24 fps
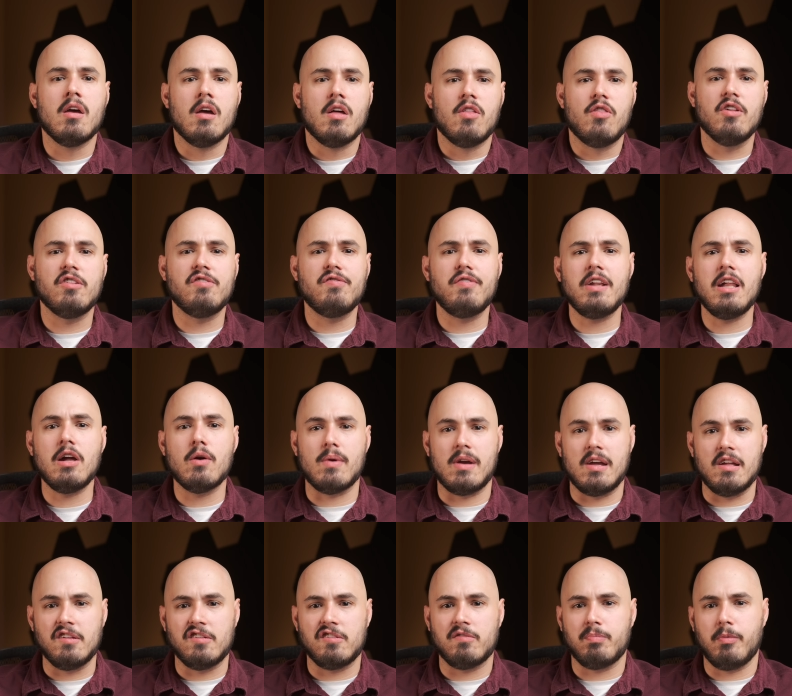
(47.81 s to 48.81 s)
This video
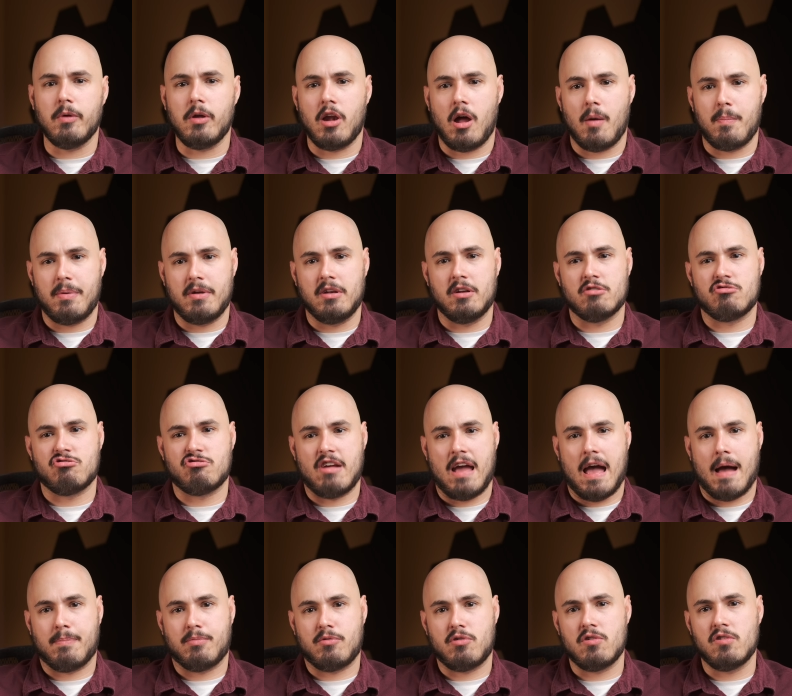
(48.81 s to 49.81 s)
is split up into
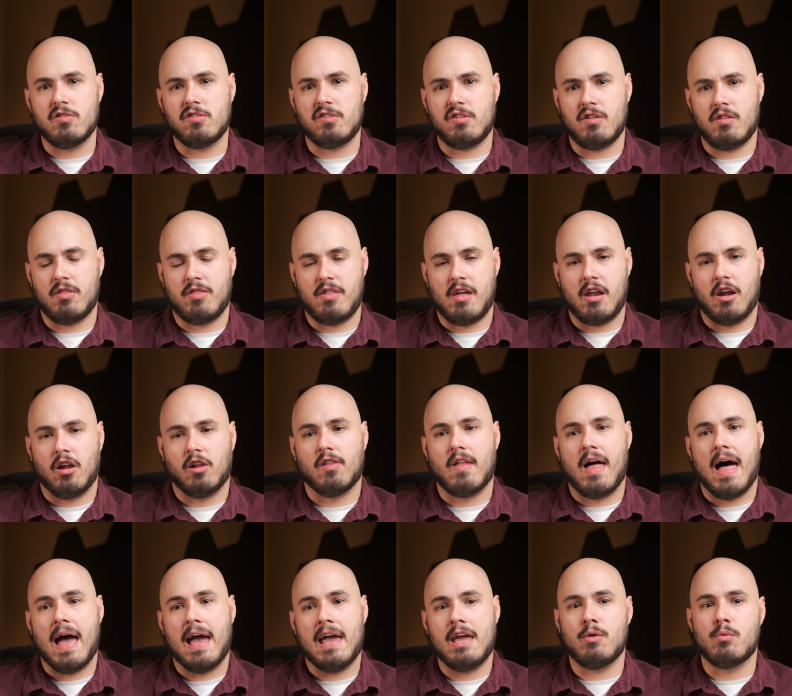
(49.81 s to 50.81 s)
chapters that
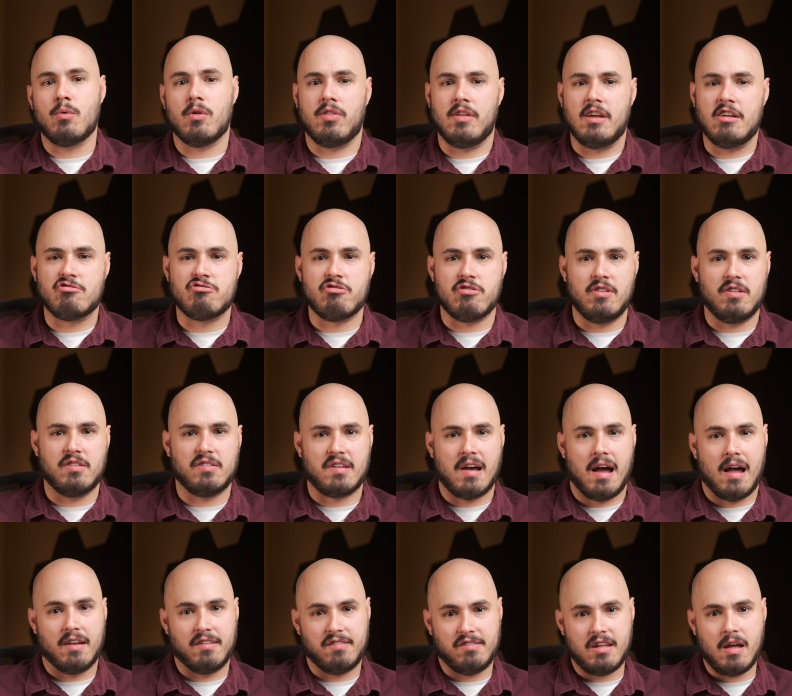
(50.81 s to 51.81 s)
align with each of these
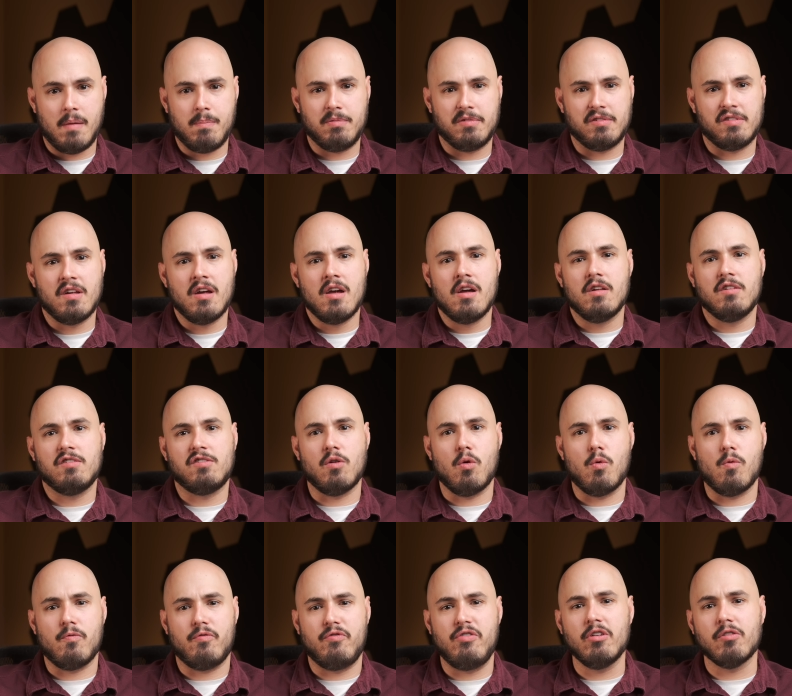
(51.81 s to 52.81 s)
concepts, so
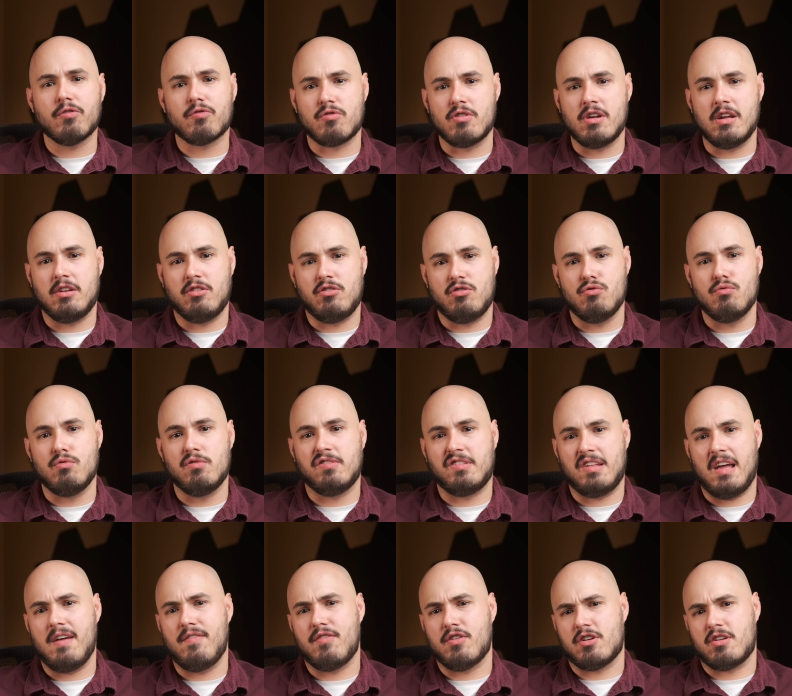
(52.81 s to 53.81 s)
feel free to
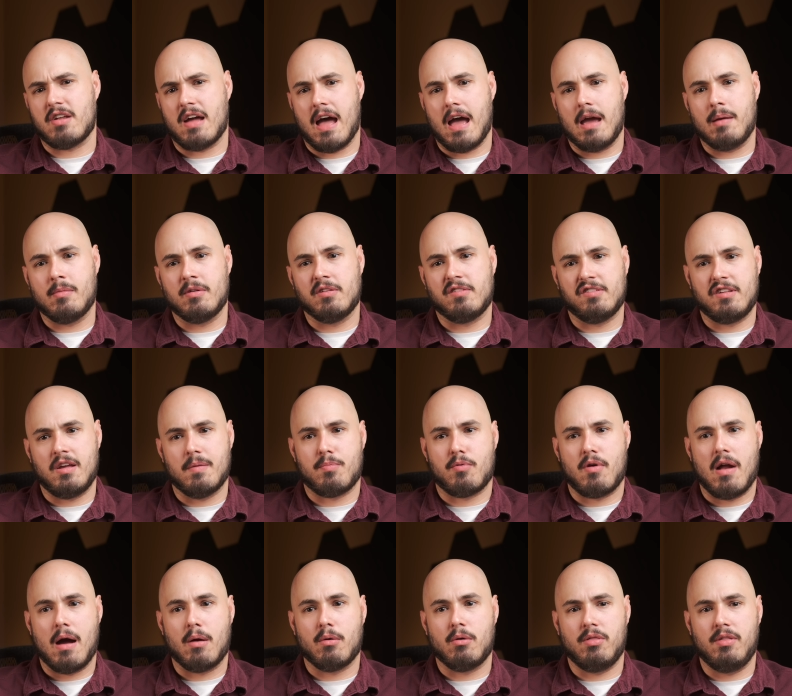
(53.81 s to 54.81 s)
save your time and skip
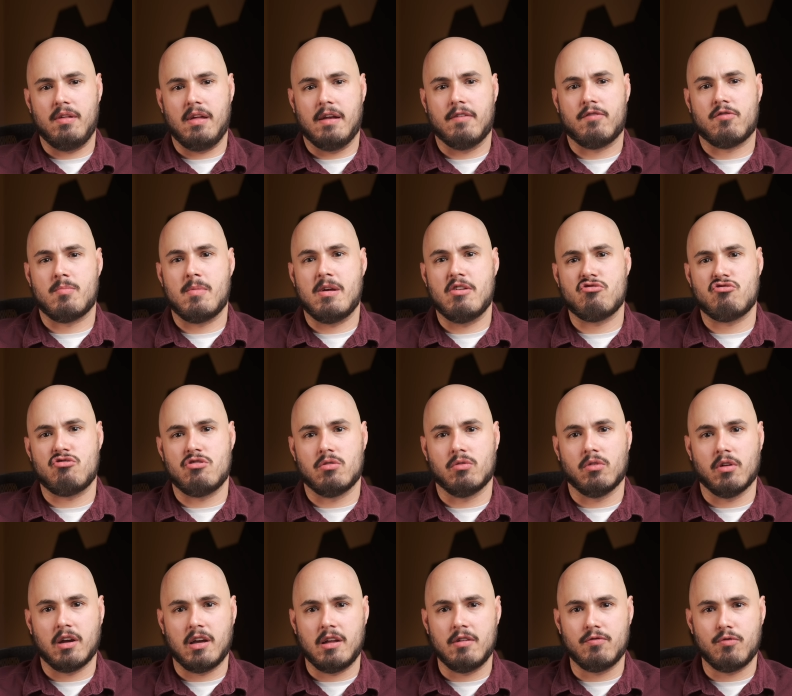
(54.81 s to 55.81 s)
around to the information you're
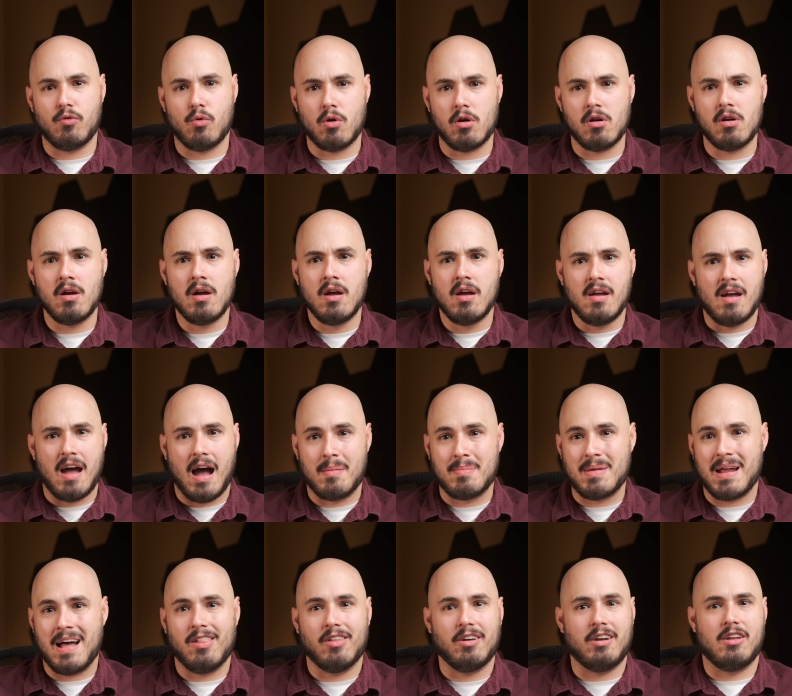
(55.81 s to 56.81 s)
looking for. I'm
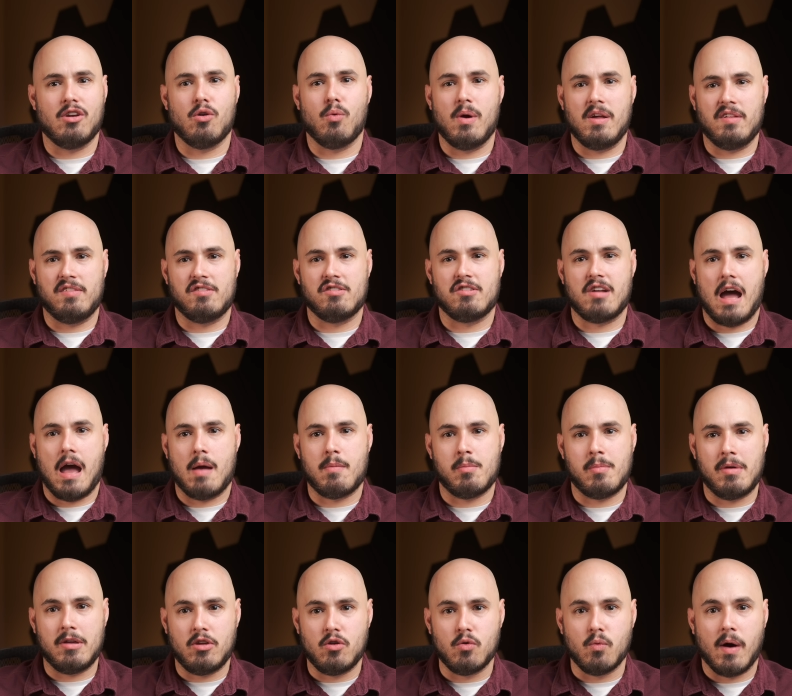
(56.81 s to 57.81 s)
not looking to waste your time and
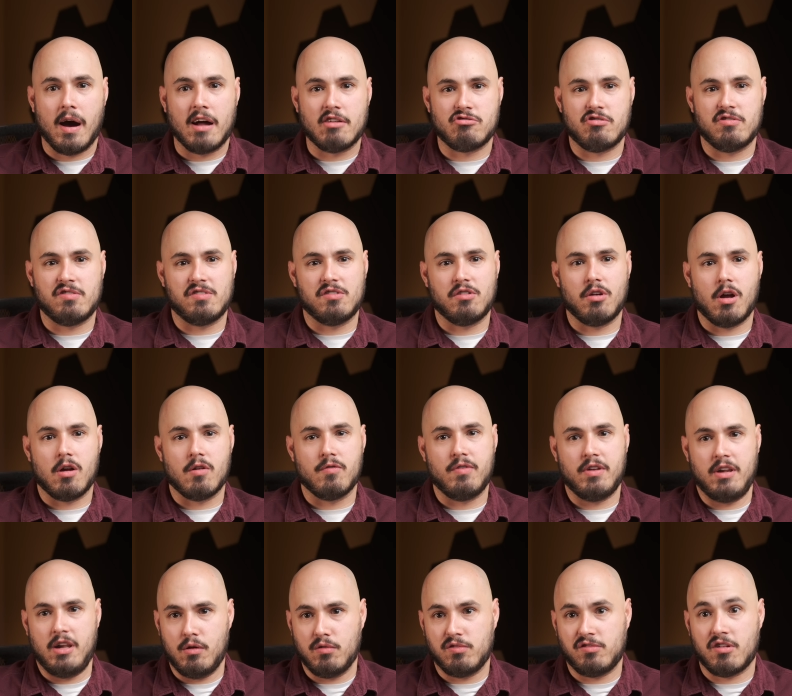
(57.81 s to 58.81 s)
make you watch this entire
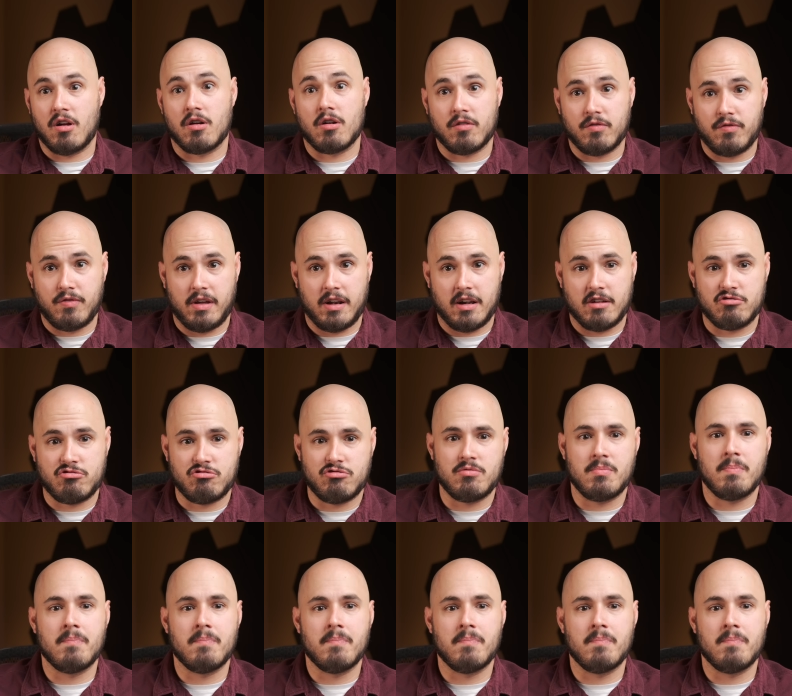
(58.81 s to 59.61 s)
video start to finish.